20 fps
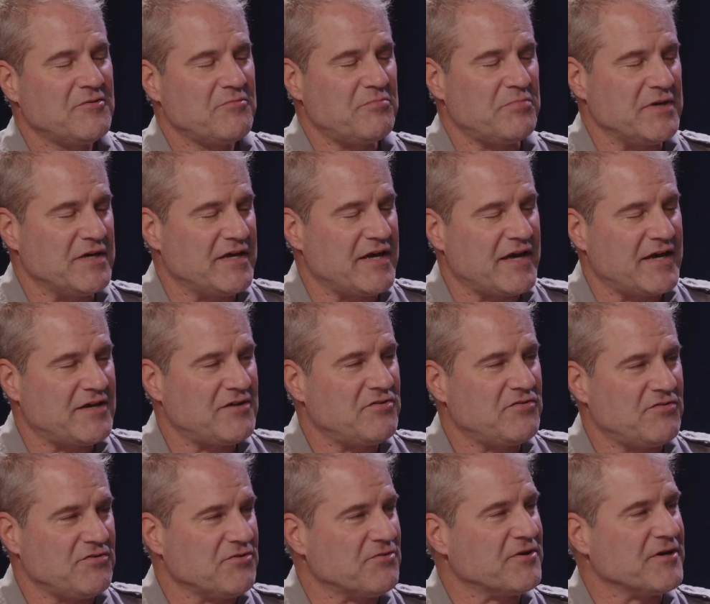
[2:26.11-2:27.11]
began
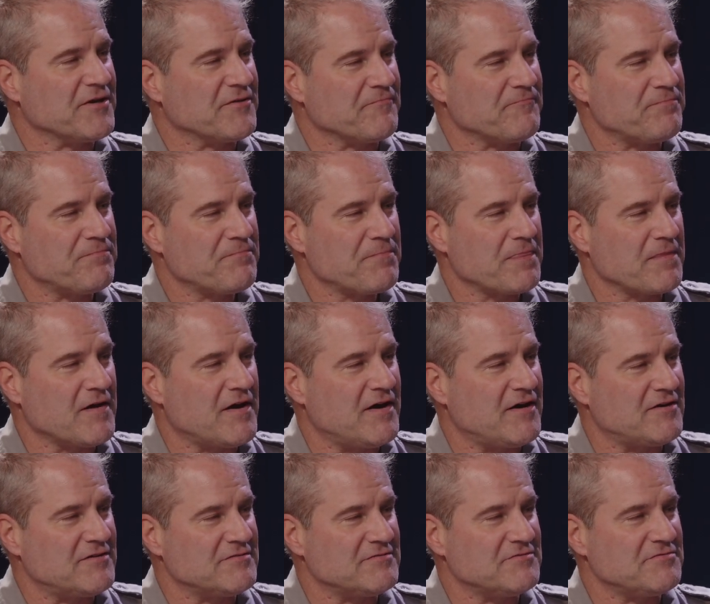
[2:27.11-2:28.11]
doing
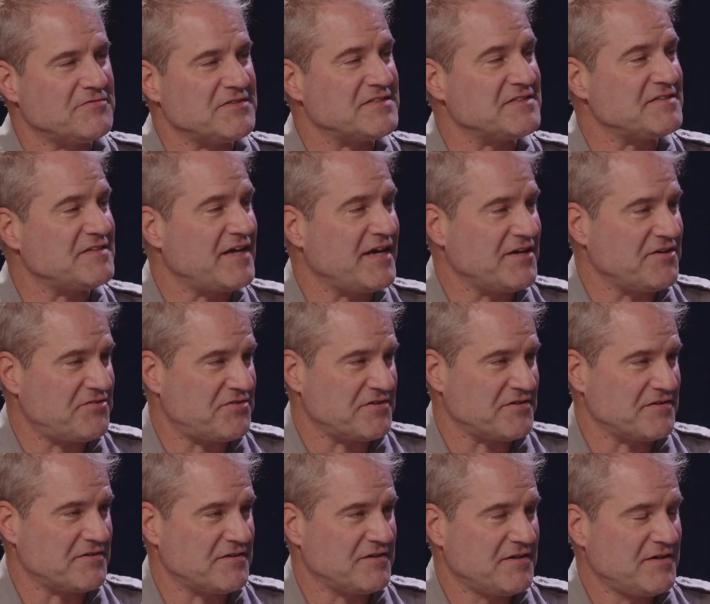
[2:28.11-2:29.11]

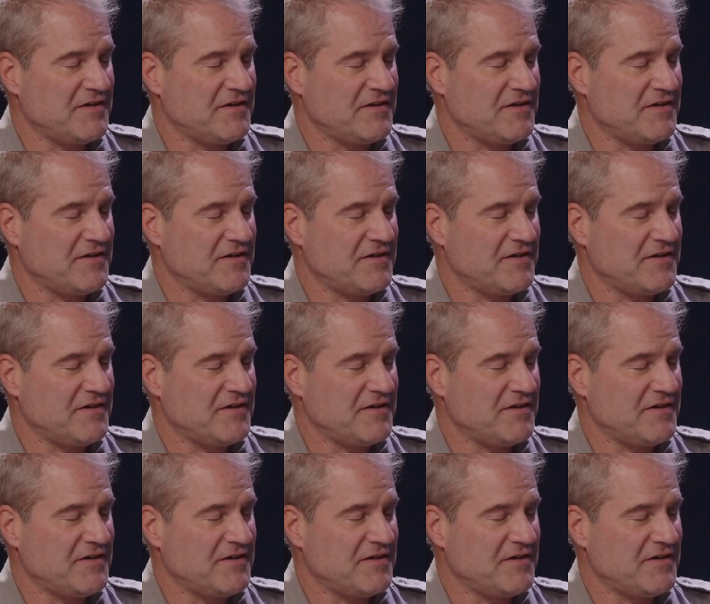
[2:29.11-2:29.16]
visitation